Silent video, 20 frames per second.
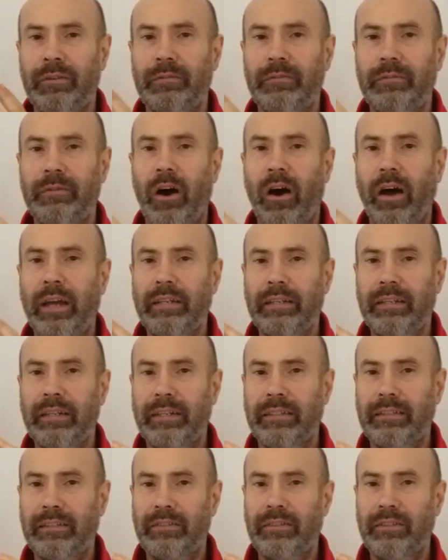
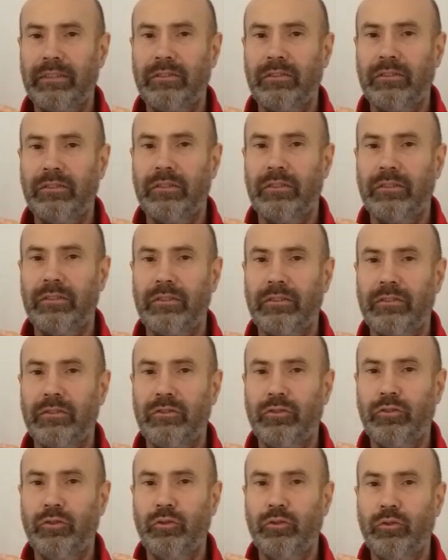findings in
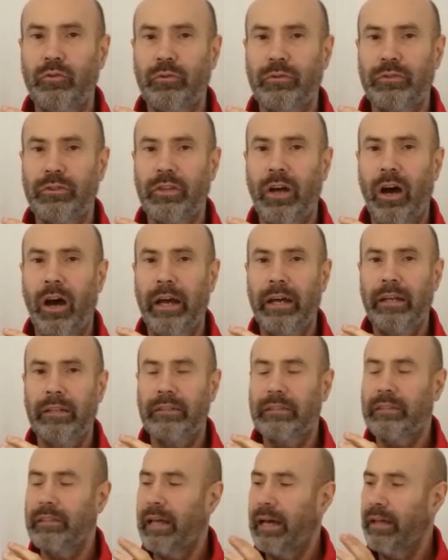
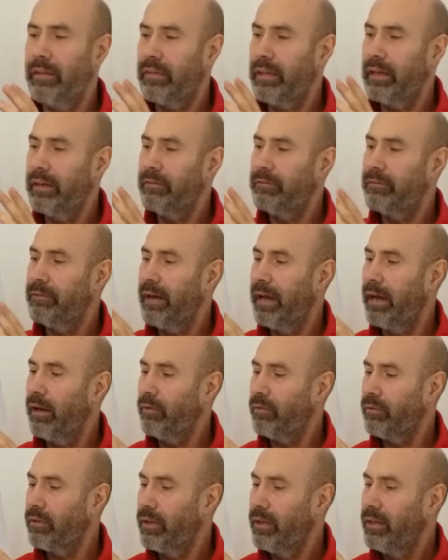neuroscience that they've
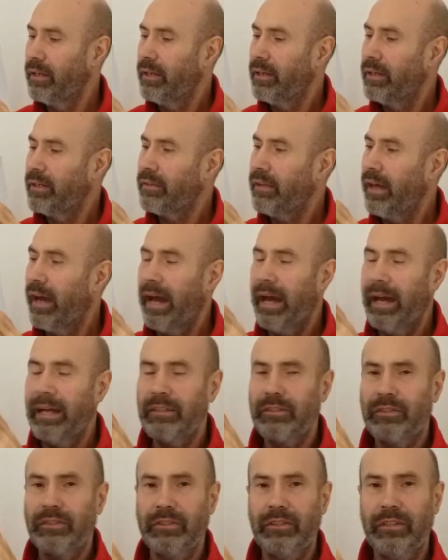found that
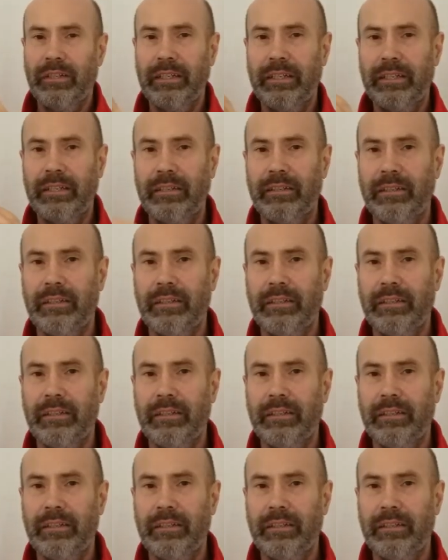actually